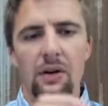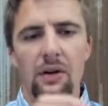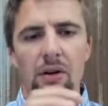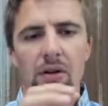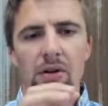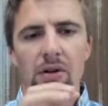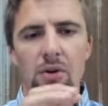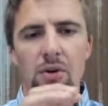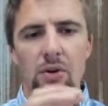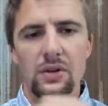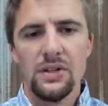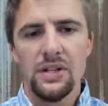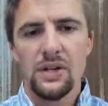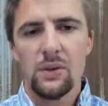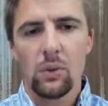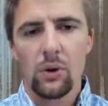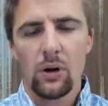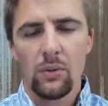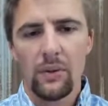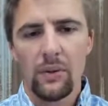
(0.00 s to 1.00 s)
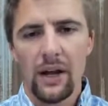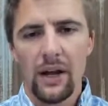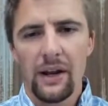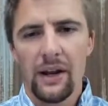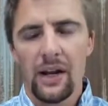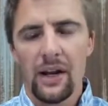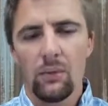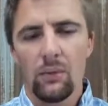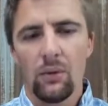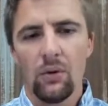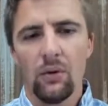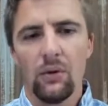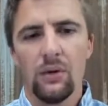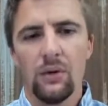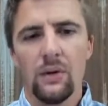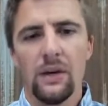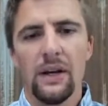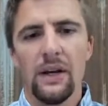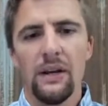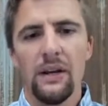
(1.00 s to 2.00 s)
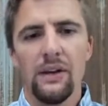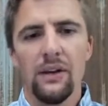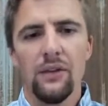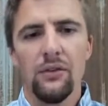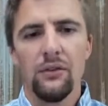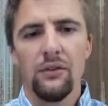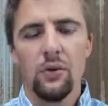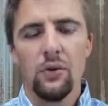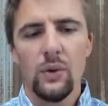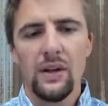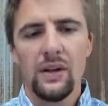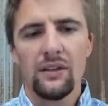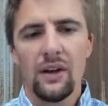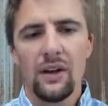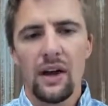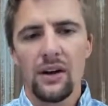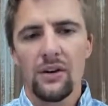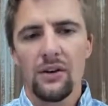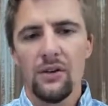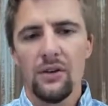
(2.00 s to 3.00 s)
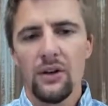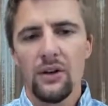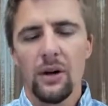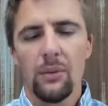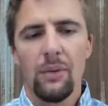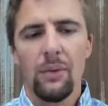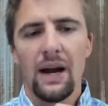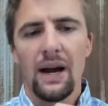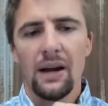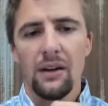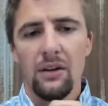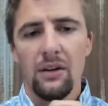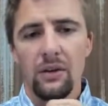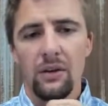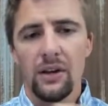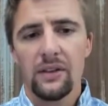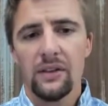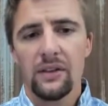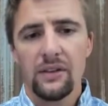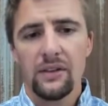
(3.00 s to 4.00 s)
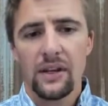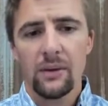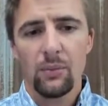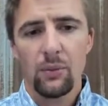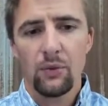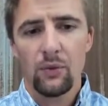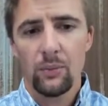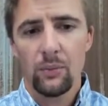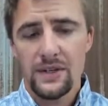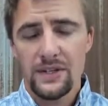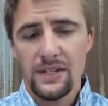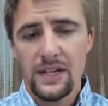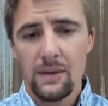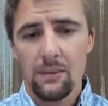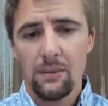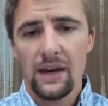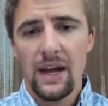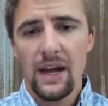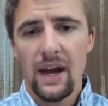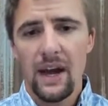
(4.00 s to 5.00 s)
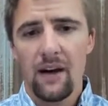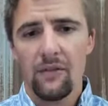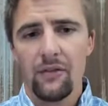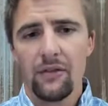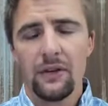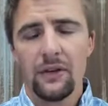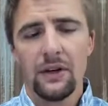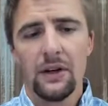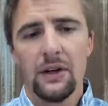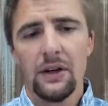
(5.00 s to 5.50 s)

you would deworm that animal, and then 2 weeks later, you'd come back and you get the sample from the same calf.